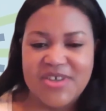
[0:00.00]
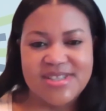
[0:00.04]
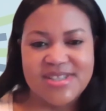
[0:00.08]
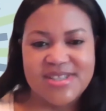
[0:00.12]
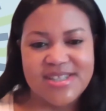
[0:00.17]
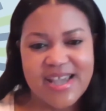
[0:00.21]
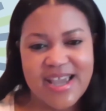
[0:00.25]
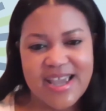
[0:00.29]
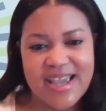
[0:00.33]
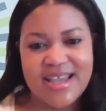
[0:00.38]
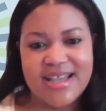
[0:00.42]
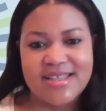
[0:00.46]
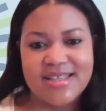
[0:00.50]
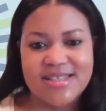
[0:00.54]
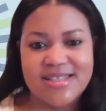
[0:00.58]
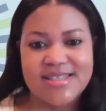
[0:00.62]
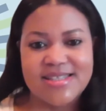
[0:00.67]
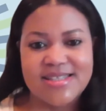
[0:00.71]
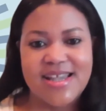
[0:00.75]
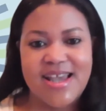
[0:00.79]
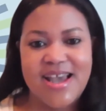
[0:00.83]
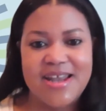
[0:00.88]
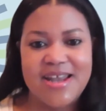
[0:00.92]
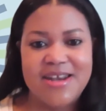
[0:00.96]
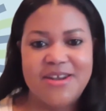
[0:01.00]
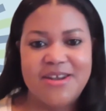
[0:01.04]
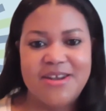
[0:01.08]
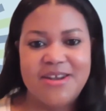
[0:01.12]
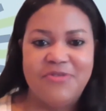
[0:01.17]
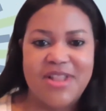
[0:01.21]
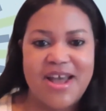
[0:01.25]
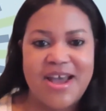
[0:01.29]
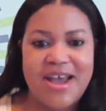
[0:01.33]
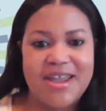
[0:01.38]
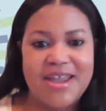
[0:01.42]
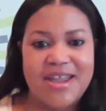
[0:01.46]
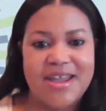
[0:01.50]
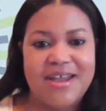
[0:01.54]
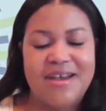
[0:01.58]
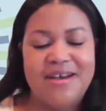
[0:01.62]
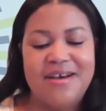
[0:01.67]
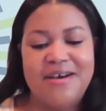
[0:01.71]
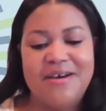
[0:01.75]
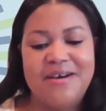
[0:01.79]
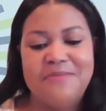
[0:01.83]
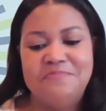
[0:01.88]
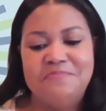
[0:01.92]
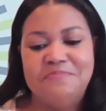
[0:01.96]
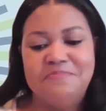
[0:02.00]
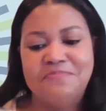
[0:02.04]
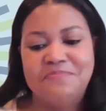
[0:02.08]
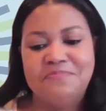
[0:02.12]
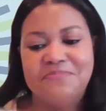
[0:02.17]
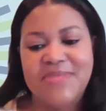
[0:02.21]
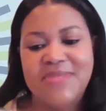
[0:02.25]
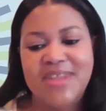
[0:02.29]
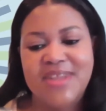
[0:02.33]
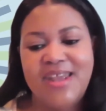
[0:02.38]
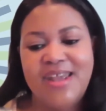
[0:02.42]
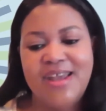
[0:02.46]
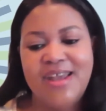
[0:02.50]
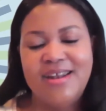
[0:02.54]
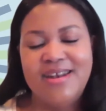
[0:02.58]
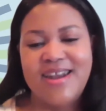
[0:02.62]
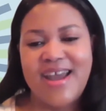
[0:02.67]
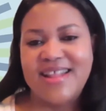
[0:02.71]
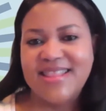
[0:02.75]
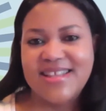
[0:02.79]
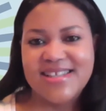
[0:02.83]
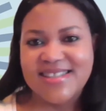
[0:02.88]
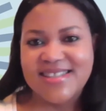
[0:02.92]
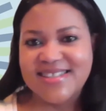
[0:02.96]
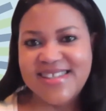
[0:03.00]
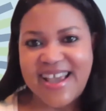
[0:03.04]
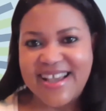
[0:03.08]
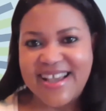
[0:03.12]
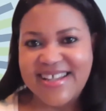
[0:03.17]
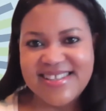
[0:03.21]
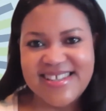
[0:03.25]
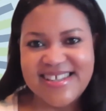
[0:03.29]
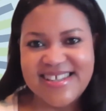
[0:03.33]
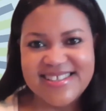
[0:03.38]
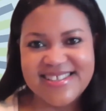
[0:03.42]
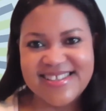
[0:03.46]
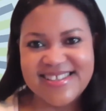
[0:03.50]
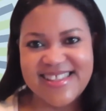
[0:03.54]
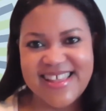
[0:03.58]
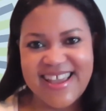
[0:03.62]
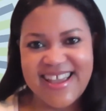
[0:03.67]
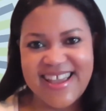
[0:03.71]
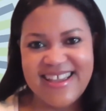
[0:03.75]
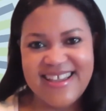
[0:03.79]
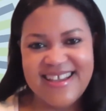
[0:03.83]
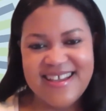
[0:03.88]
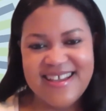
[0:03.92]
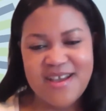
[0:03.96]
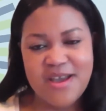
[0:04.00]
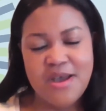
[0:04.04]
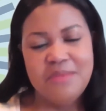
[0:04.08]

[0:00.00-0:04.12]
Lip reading: us say, it's kind of like not the sexiest thing,